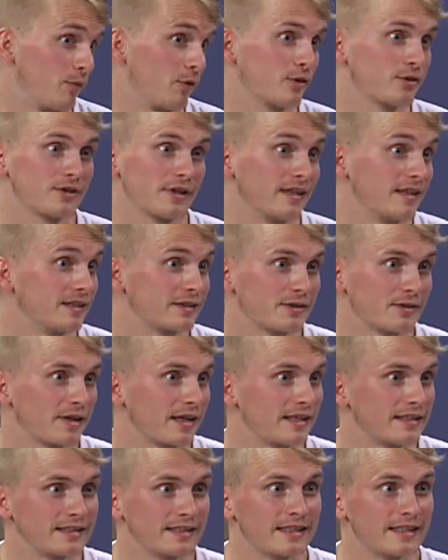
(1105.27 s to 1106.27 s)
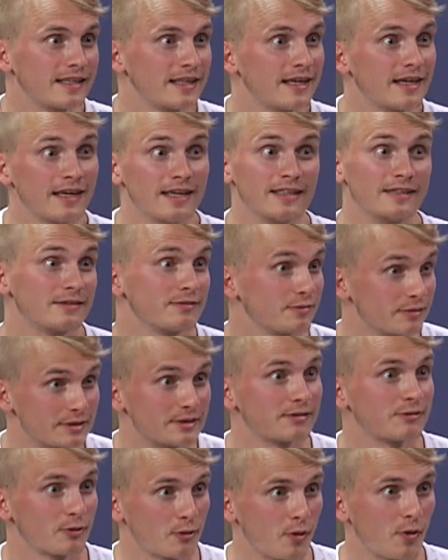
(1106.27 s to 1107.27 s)
blockchain is crazy. It's
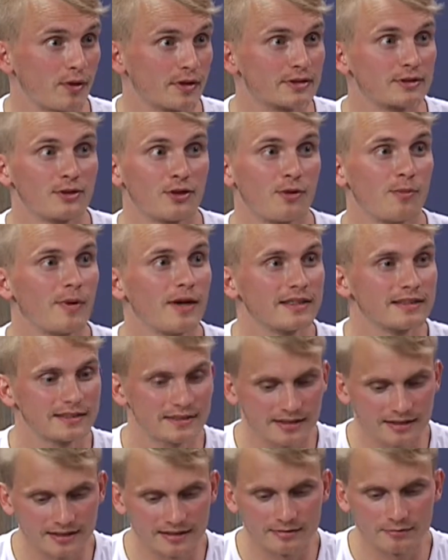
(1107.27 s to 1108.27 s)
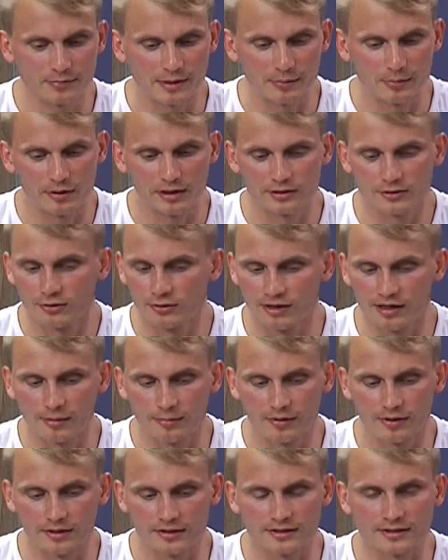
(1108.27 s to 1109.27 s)
it's growing so much, and people are talking
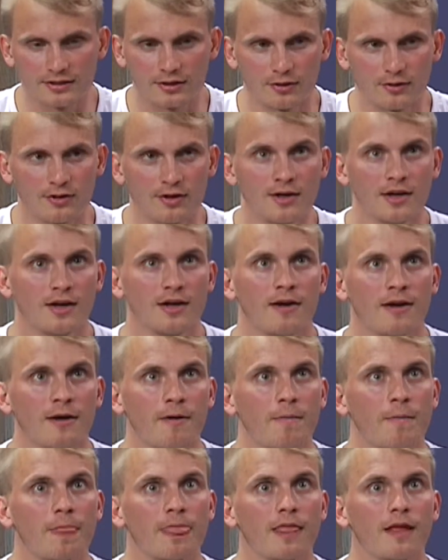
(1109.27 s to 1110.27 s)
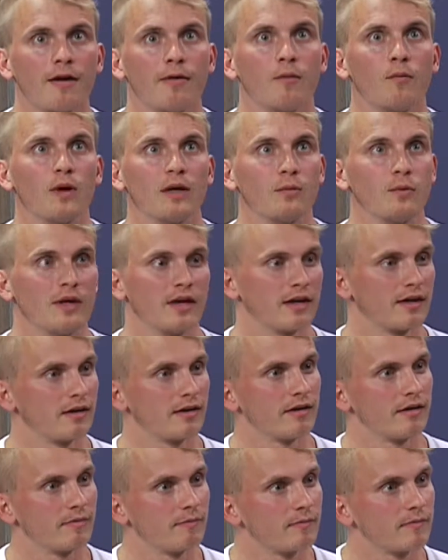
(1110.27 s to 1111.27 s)
about it. So what we
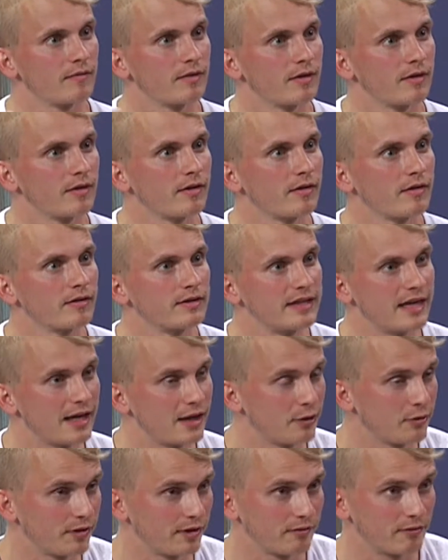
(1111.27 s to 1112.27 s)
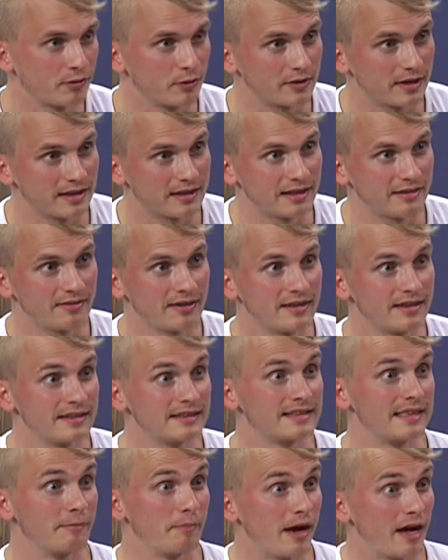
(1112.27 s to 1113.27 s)
are tailoring for that event
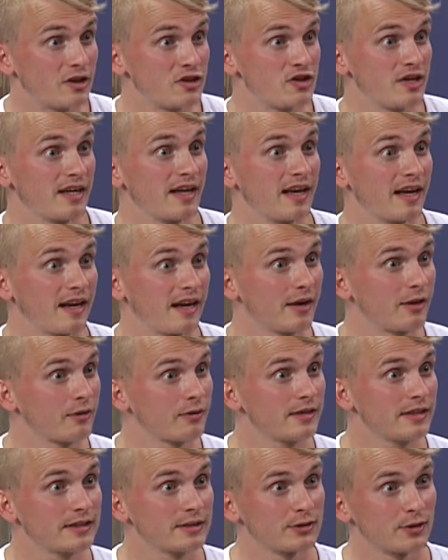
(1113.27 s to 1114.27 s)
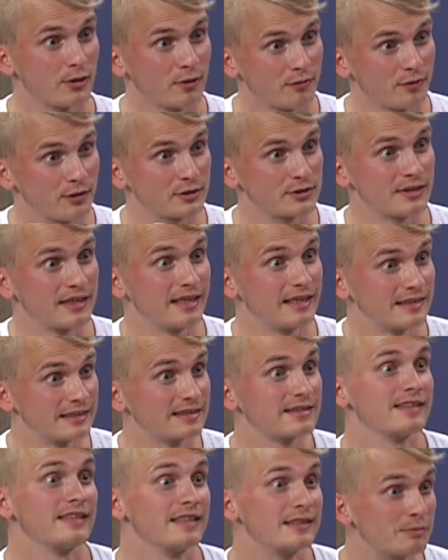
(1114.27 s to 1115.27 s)
is the matching categories. So obviously
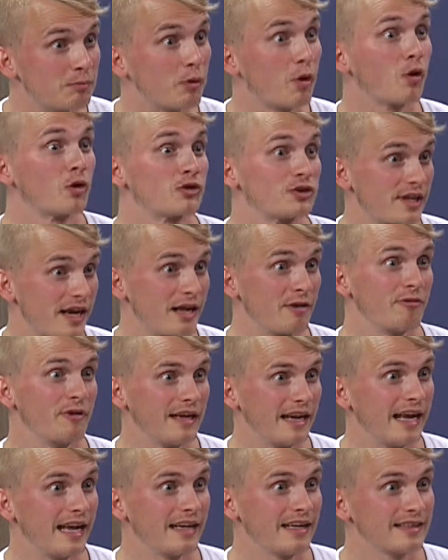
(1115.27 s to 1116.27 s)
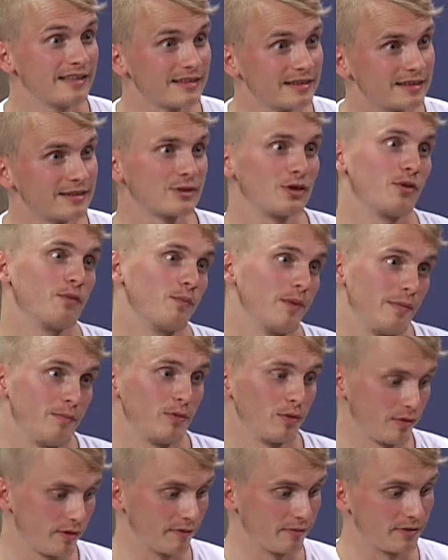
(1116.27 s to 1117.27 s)
it's it's blockchain related. So
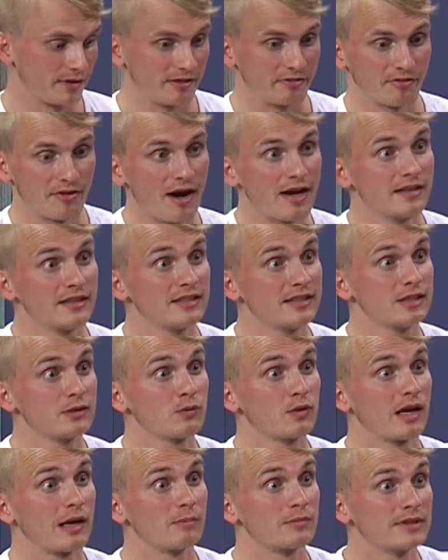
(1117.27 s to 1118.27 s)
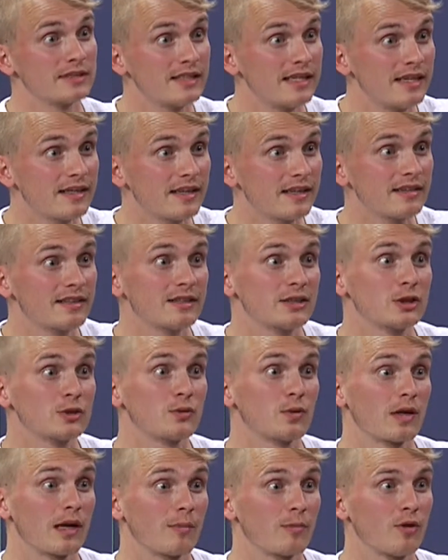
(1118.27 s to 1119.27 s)
people define this is what I'm seeking, this is
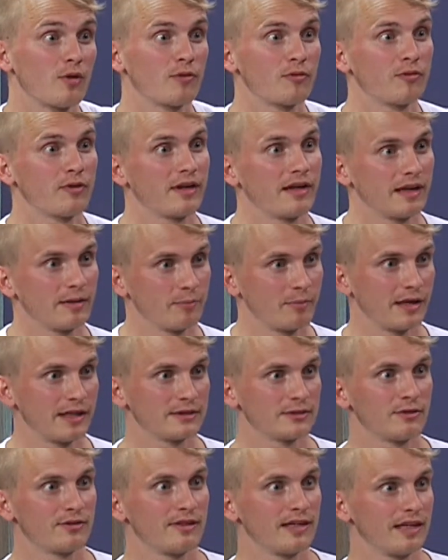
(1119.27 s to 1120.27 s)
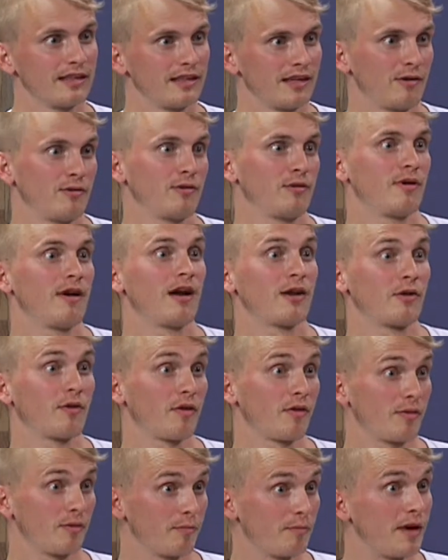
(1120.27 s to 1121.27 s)
what I'm offering, and based on that our
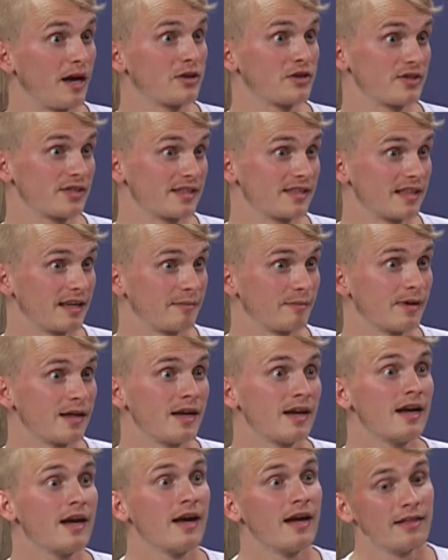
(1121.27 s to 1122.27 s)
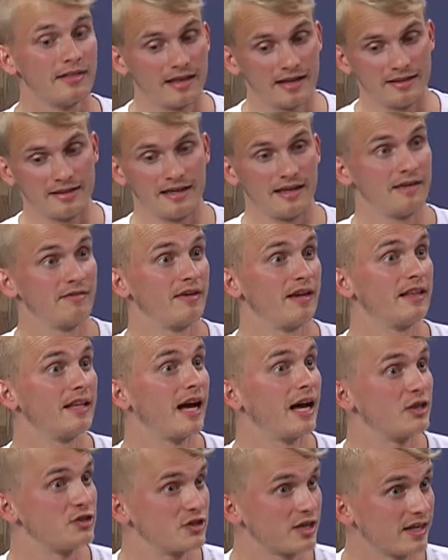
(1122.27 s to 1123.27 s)
algorithm matches them. Then the event
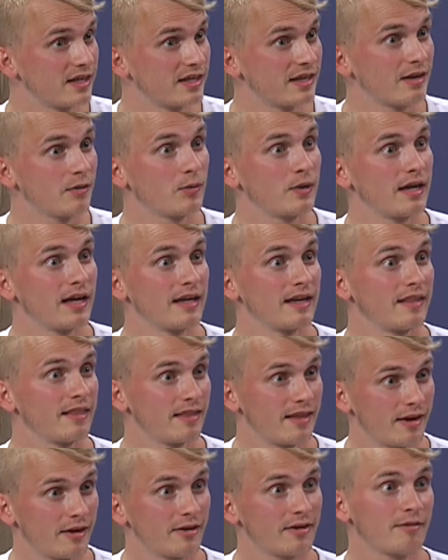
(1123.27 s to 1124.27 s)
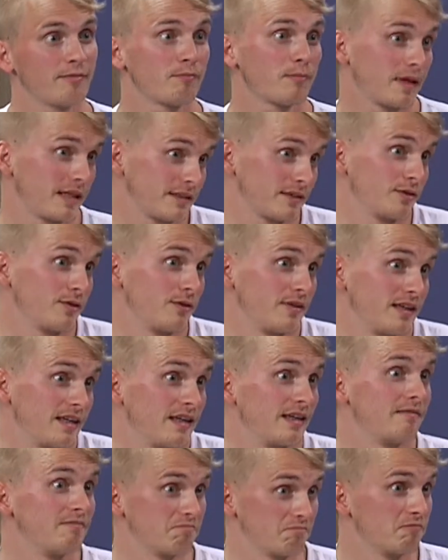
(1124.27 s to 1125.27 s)
agenda we added there based on
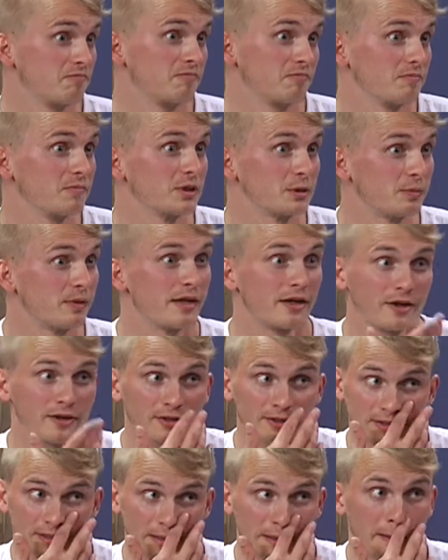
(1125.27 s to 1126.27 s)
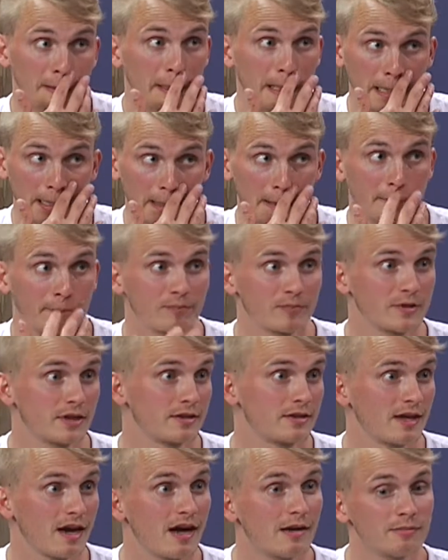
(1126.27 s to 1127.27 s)
the speakers and, and the
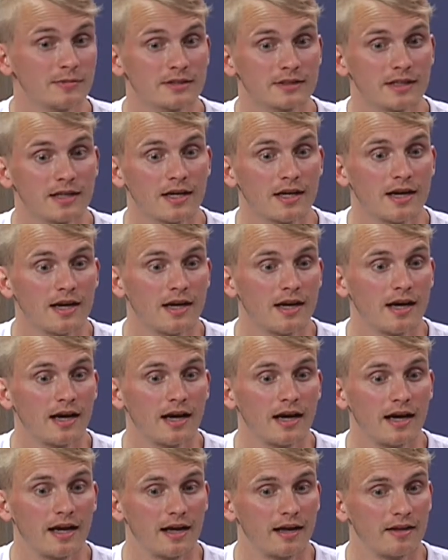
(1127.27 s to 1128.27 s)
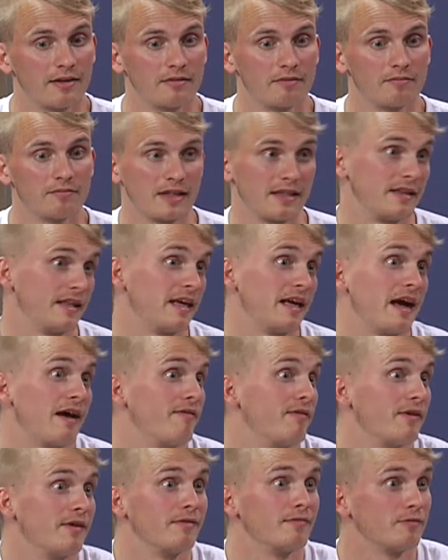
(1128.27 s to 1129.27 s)
times. And then they
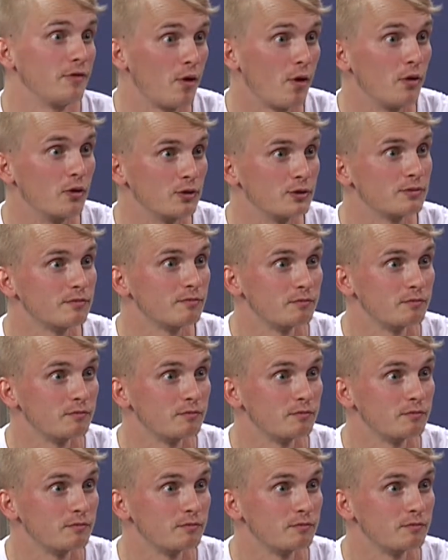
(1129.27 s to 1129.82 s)
have a own